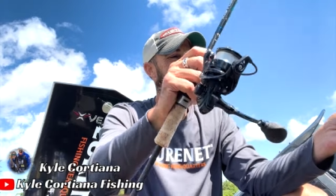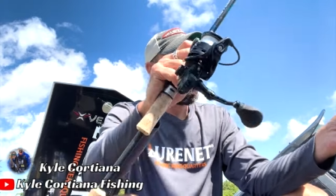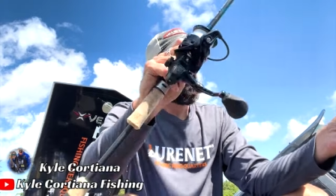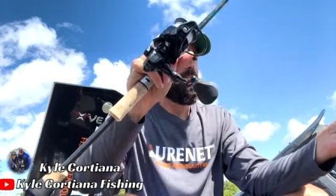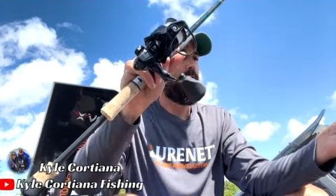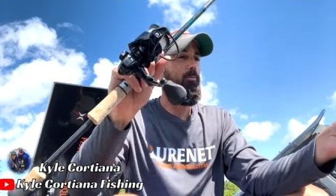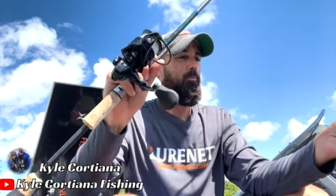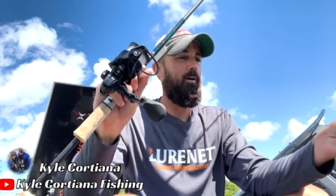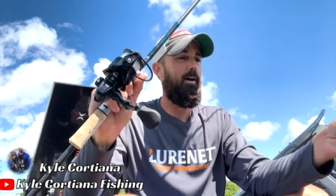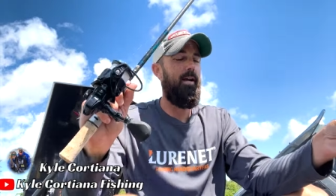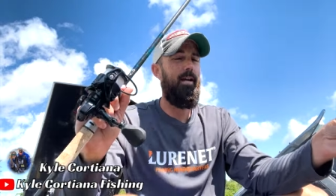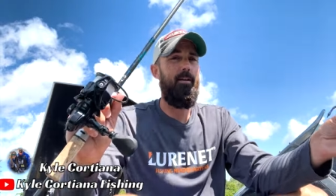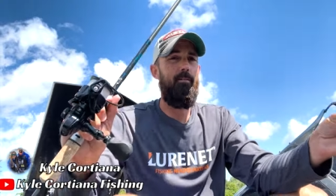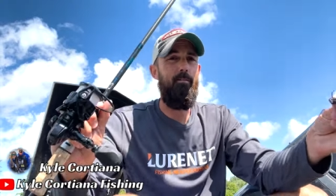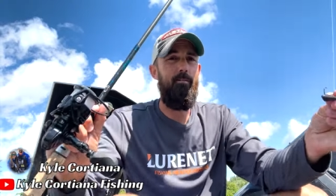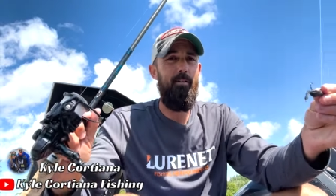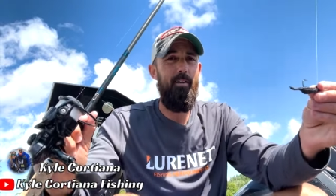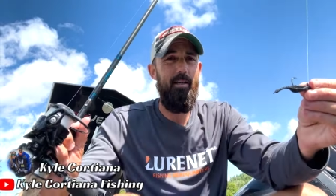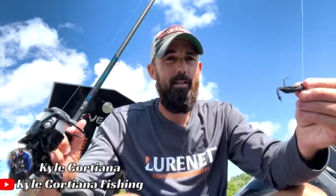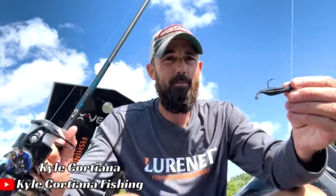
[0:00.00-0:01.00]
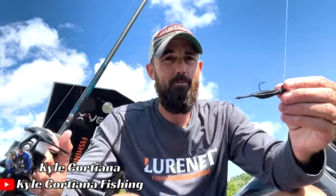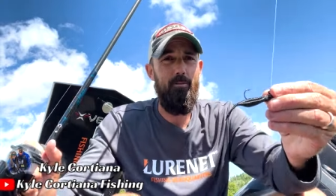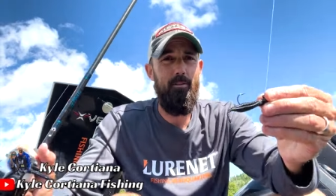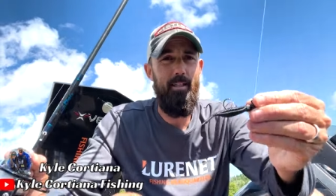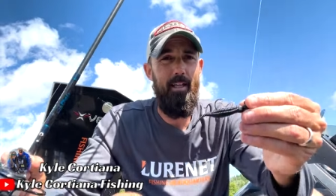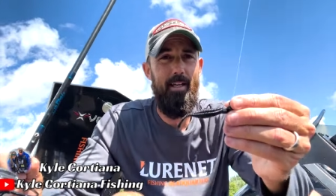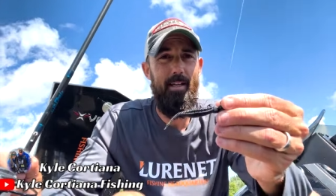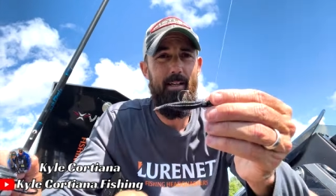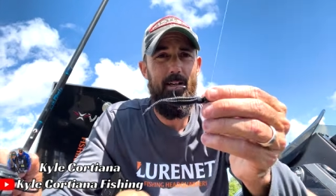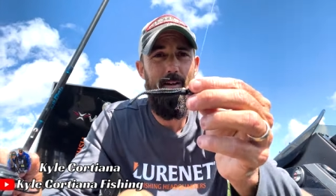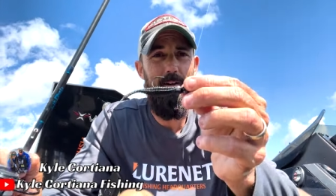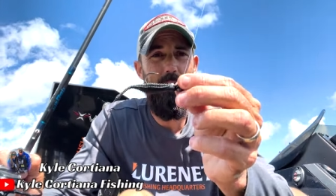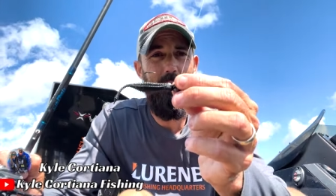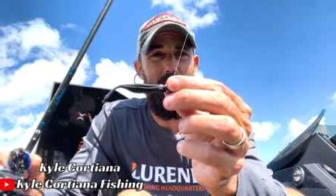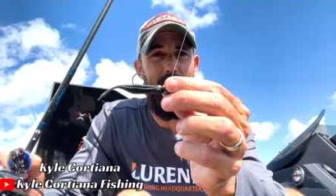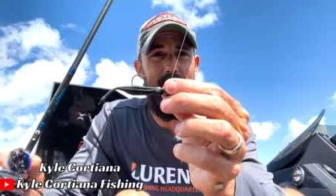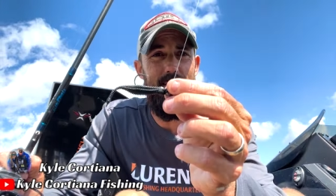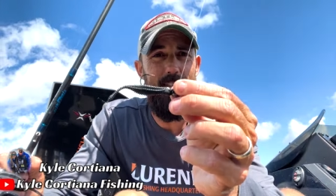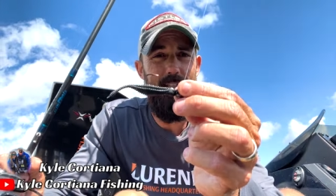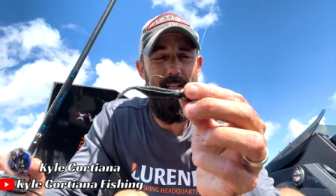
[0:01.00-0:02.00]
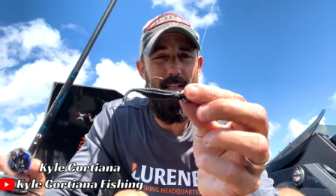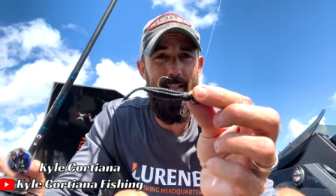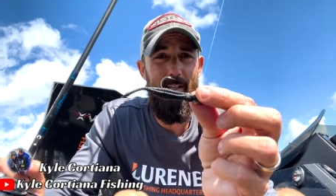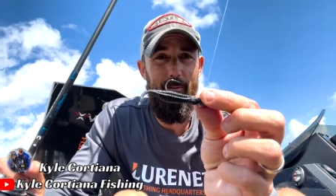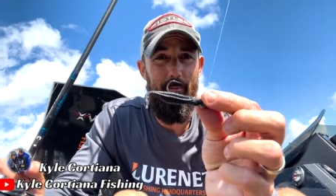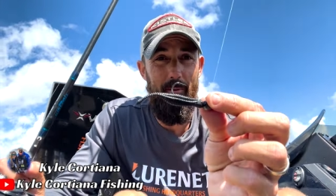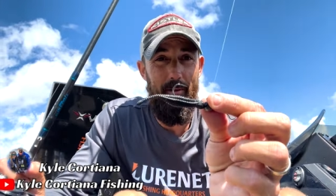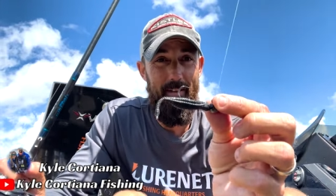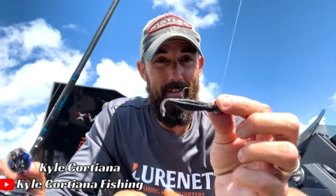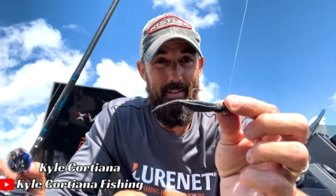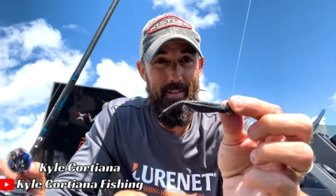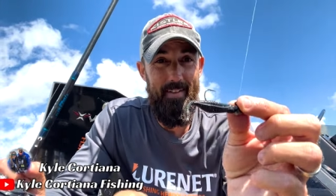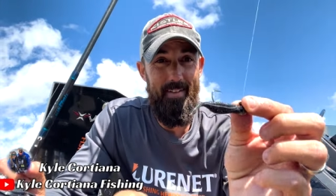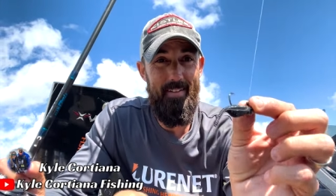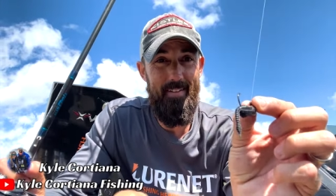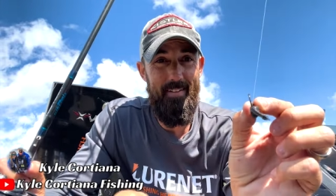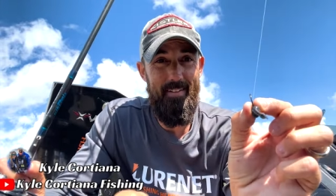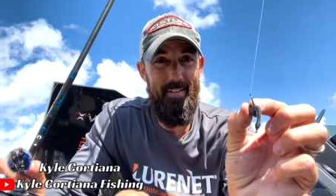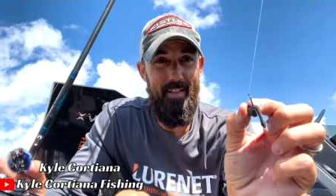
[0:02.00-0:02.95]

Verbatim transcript: the way to fish what they call the Cindy rig.